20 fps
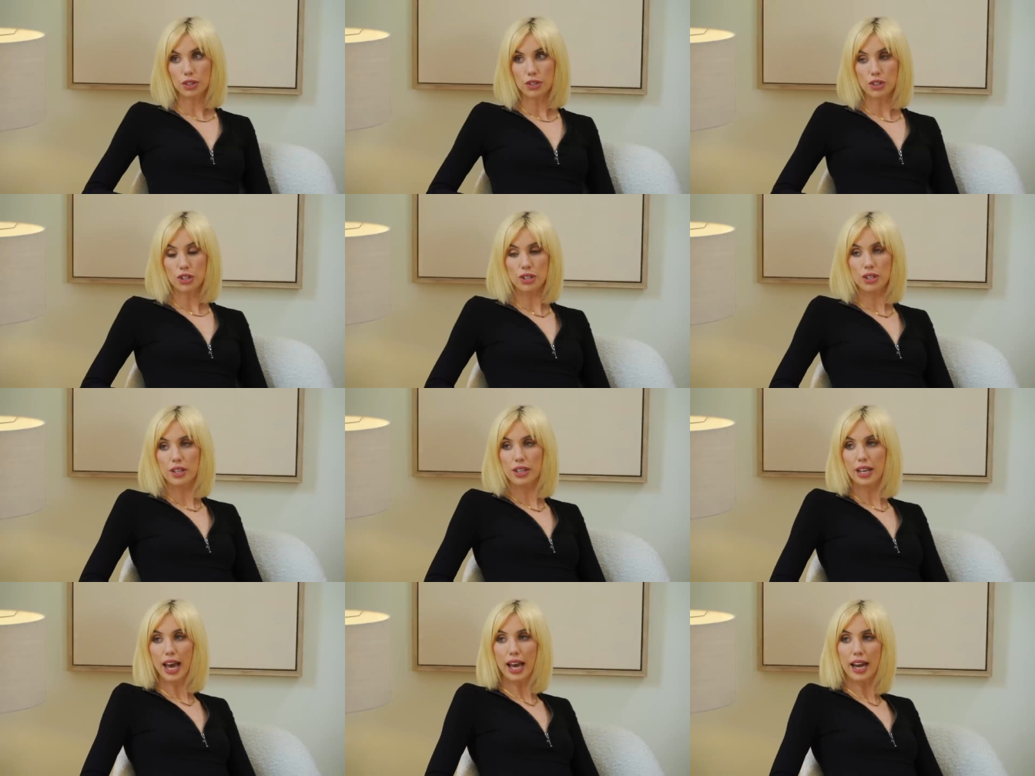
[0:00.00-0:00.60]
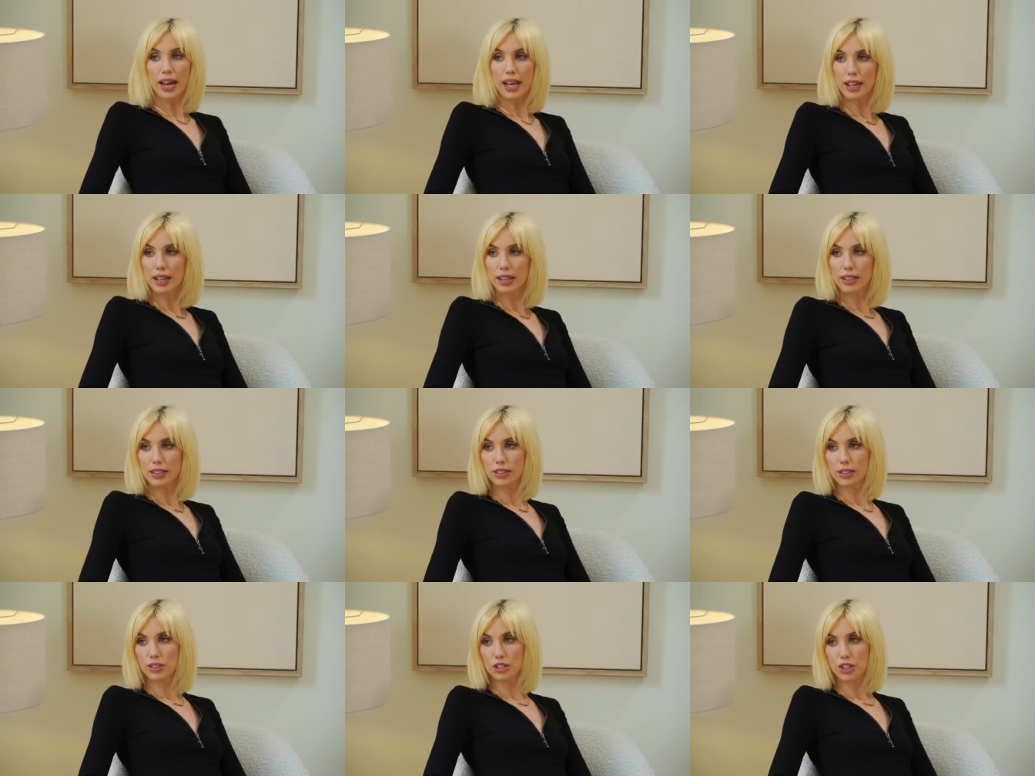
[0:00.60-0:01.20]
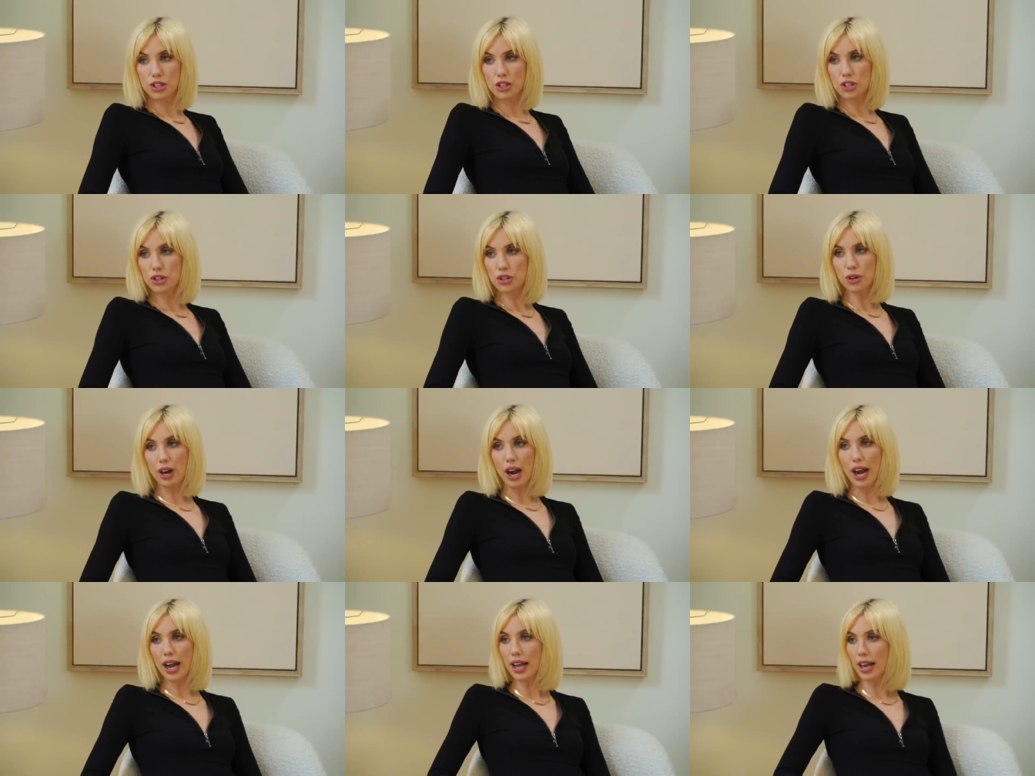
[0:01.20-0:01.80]
Just get it. Just
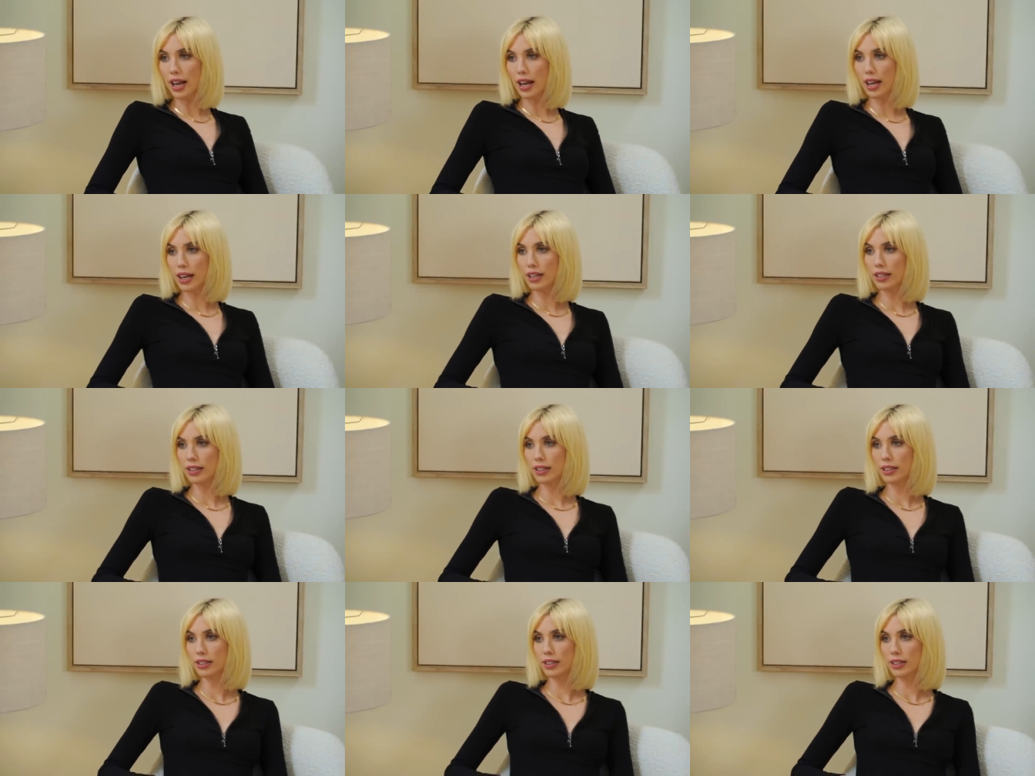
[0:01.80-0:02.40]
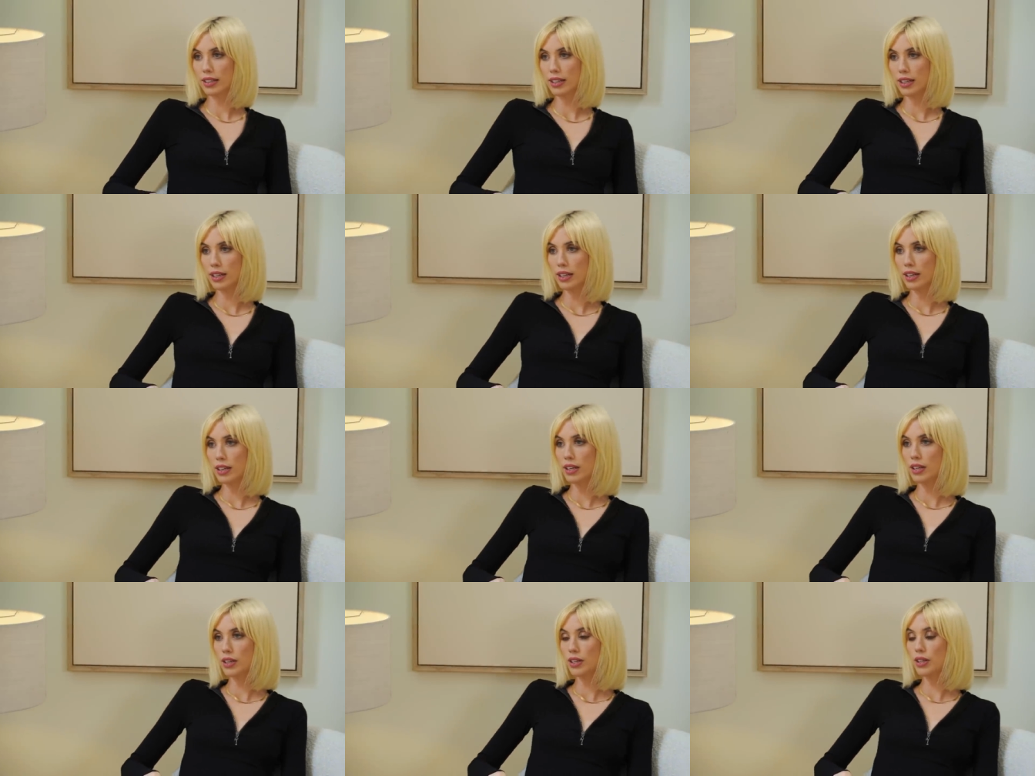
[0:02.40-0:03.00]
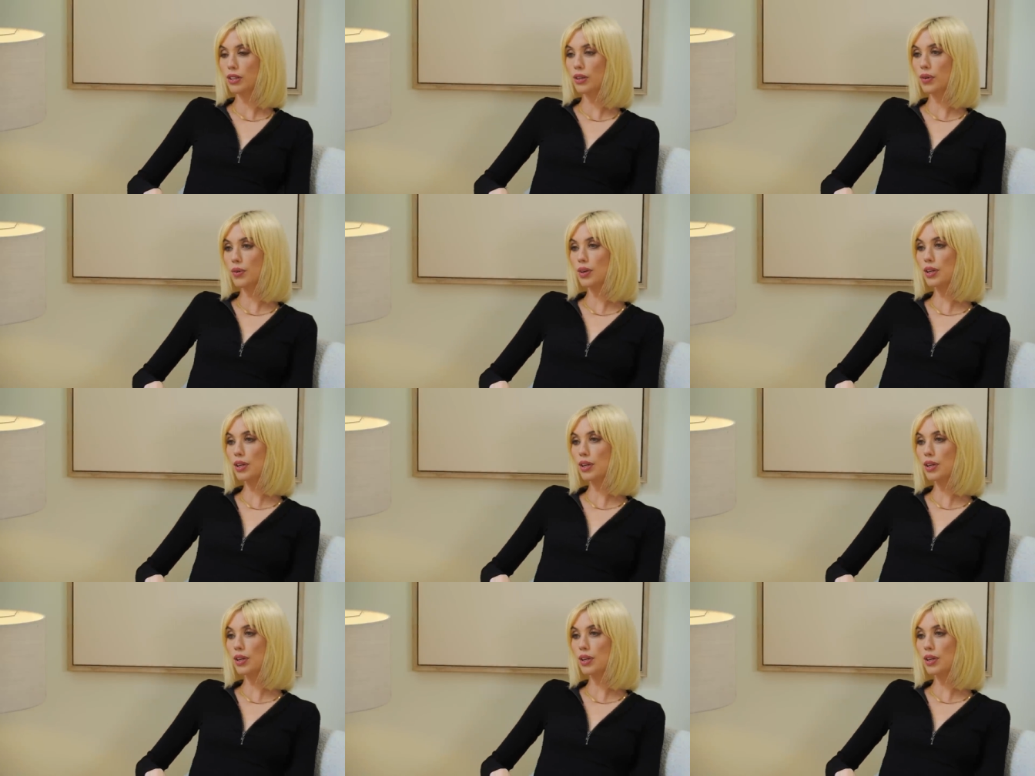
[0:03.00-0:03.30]
try it. Benefits. You know